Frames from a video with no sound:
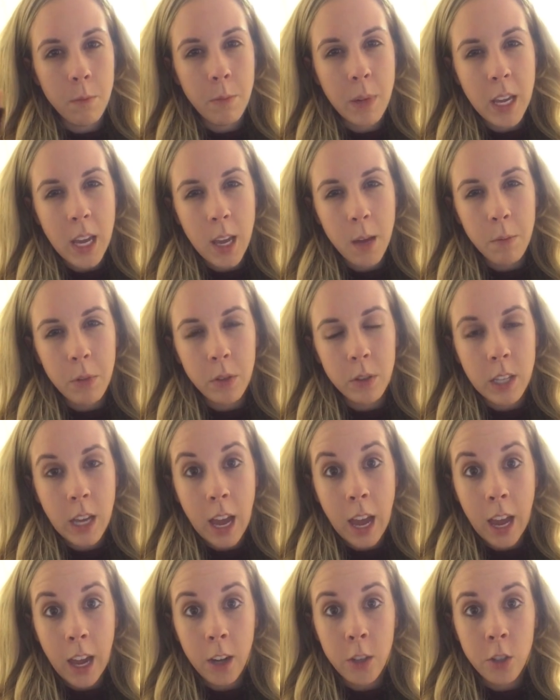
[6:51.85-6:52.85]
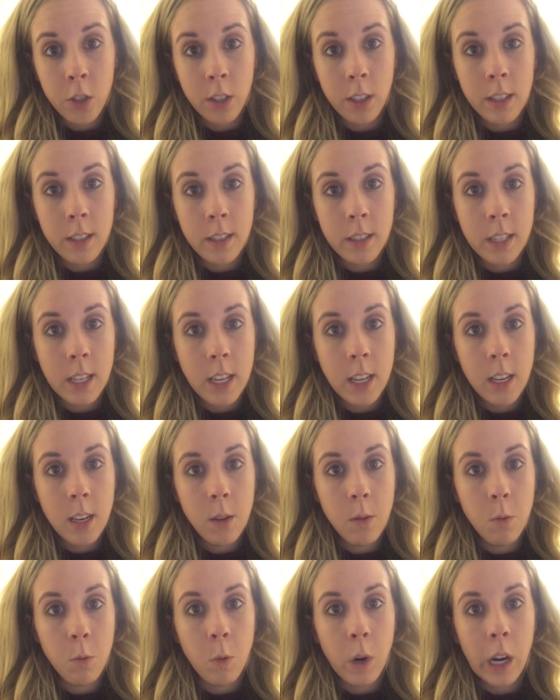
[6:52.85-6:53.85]
be able to actually
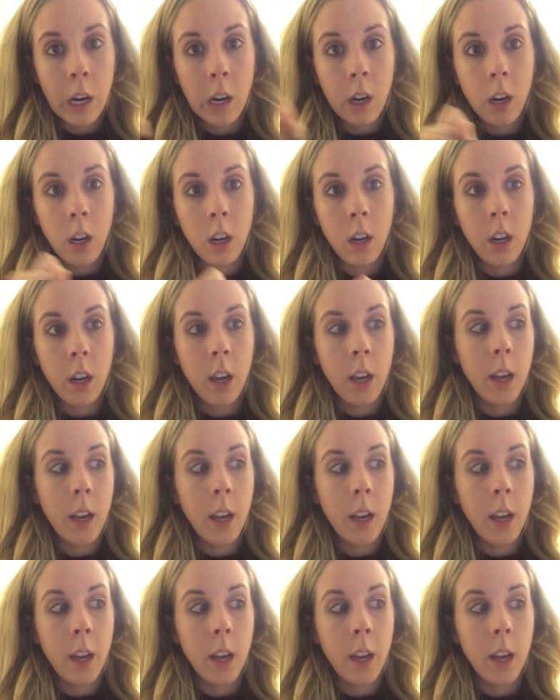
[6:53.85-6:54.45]
see where,